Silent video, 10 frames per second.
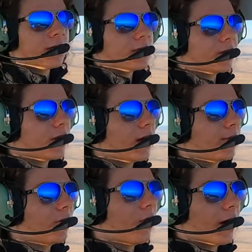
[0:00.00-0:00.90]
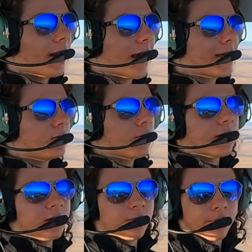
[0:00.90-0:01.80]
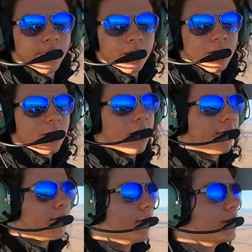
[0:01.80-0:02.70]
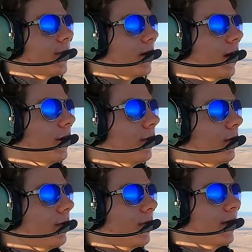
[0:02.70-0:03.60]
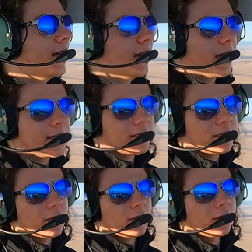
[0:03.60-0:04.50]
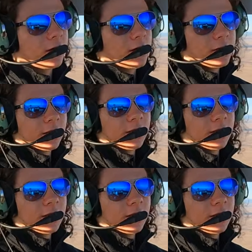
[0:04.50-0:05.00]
doesn't climb quite as well, I've noticed about 100 feet per minute less in the